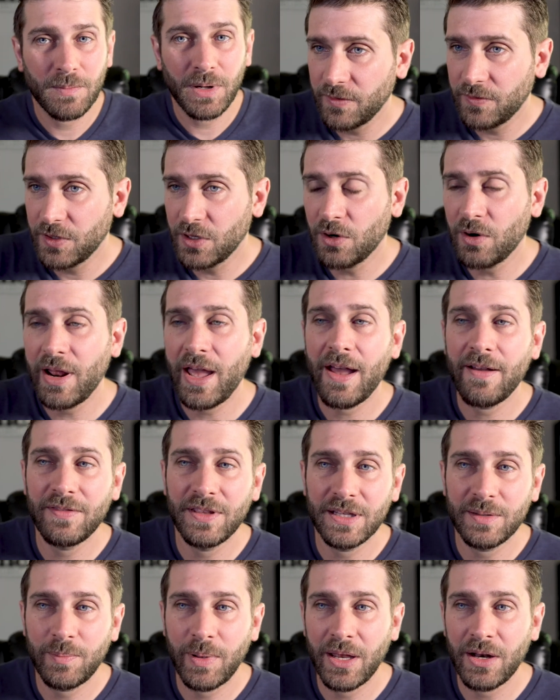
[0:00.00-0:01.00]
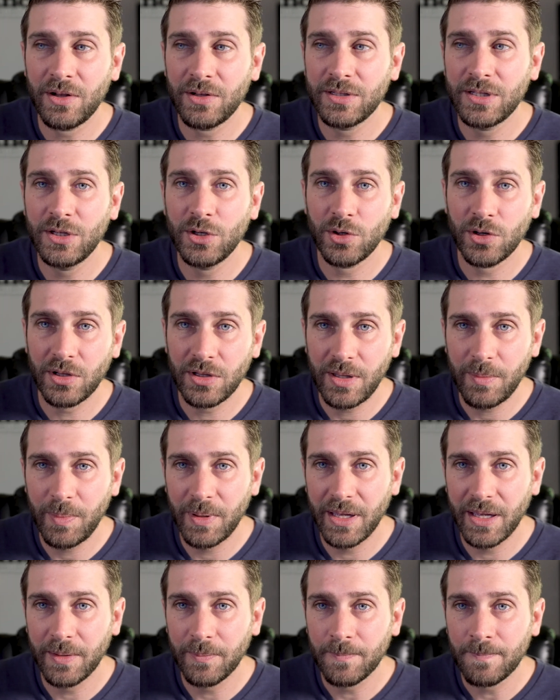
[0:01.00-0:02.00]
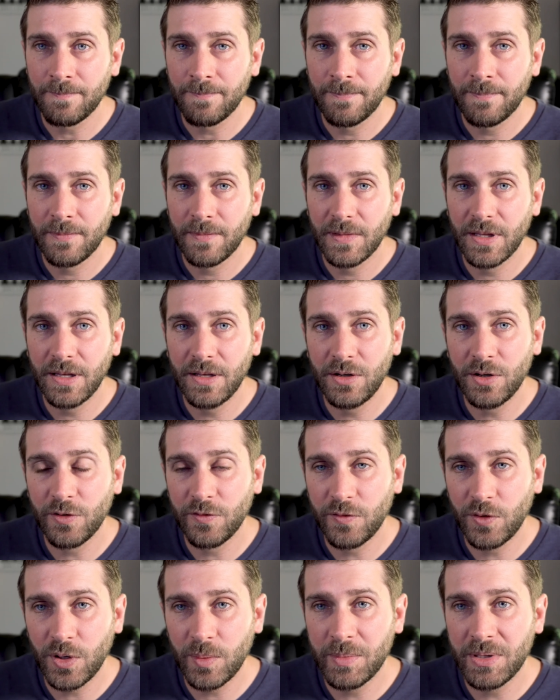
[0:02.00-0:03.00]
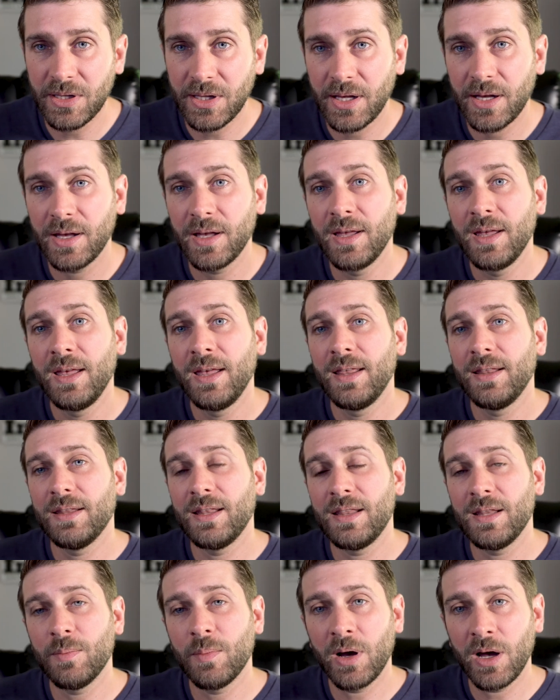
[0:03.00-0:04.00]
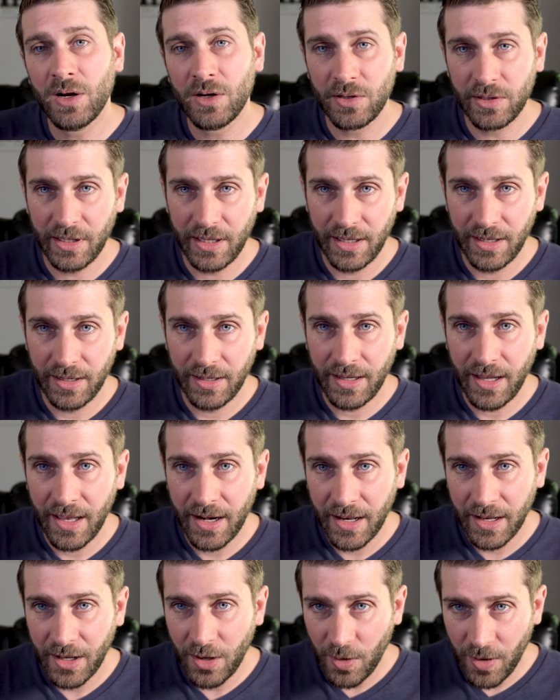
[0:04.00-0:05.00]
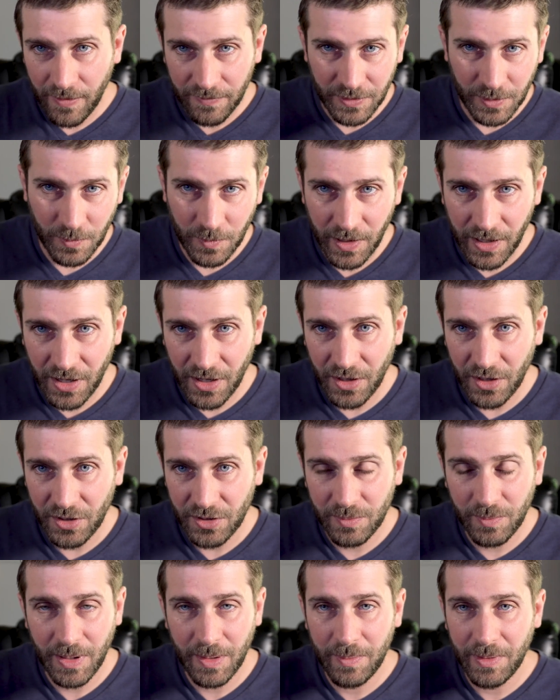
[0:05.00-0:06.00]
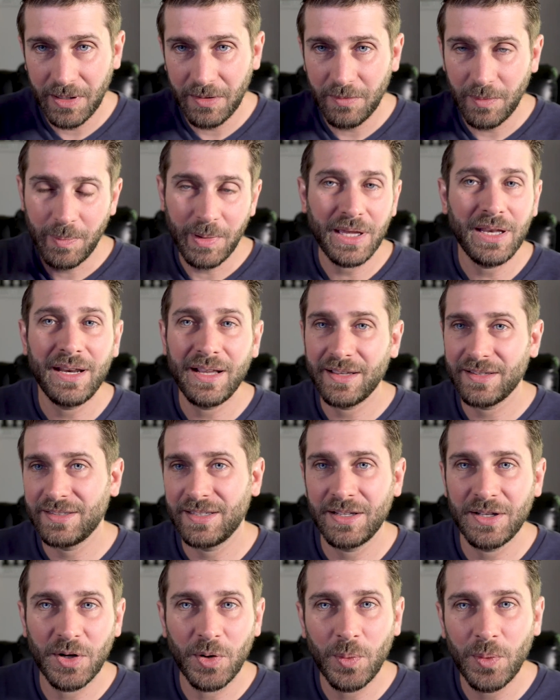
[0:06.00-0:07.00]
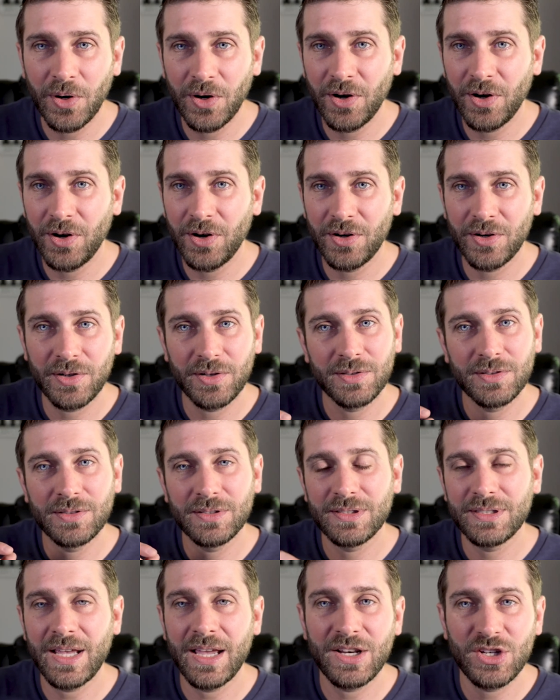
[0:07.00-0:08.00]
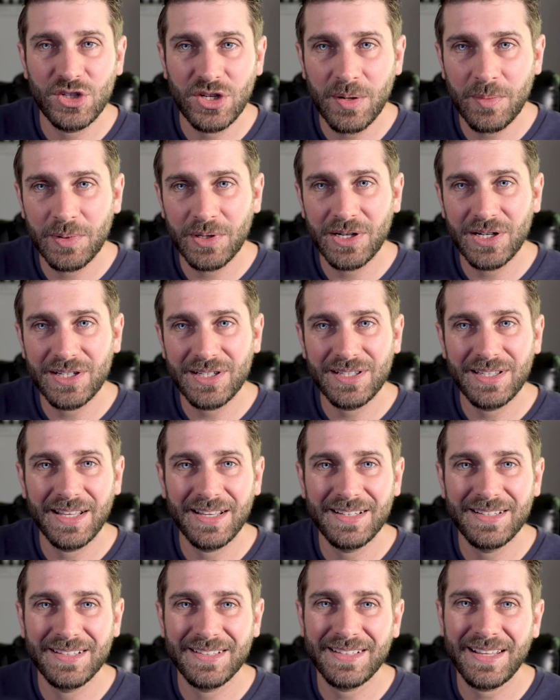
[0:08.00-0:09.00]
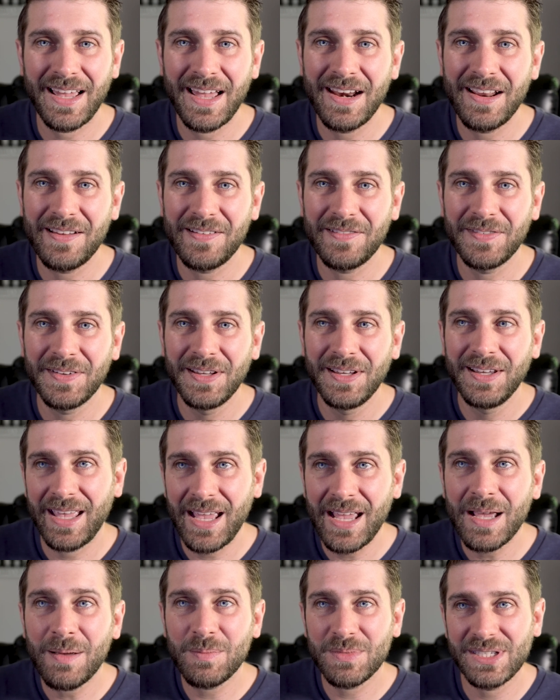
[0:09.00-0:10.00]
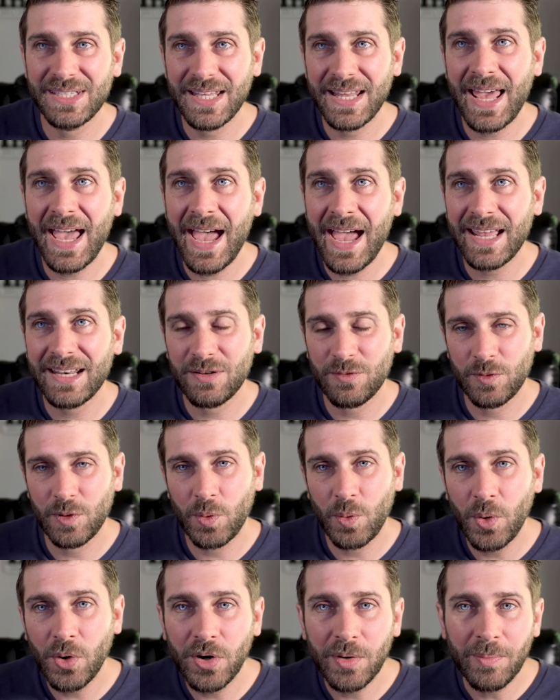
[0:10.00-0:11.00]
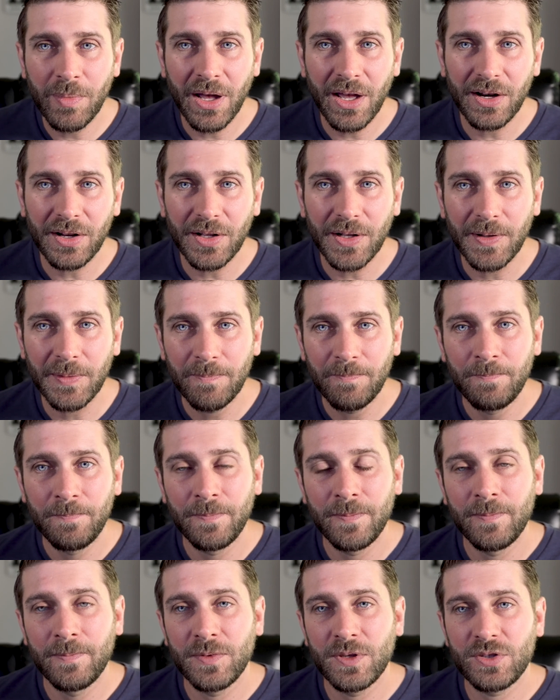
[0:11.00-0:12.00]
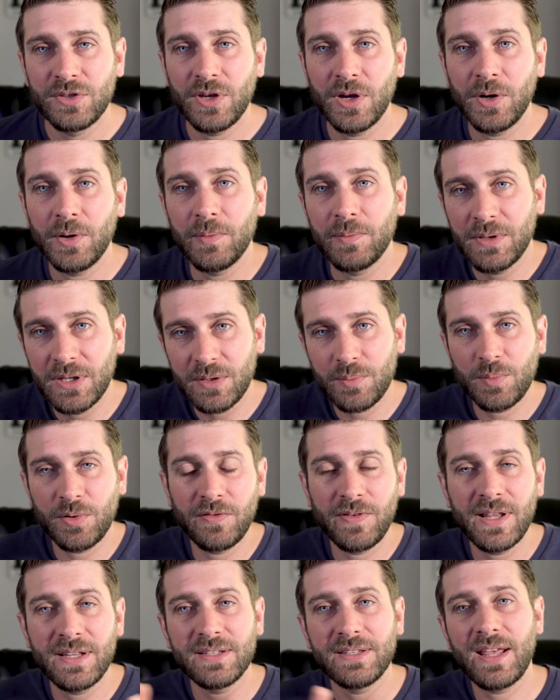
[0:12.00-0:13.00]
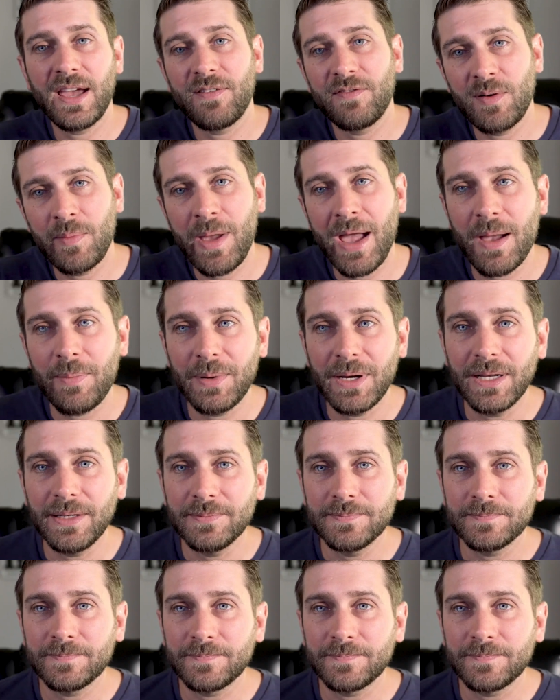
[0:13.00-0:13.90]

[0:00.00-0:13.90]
If you don't have this penalty or clipping in your formula, then the model can kind of go off the rails, maybe repeating a single word or saying gibberish that just kind of games that reward model. So this prevents that from happening.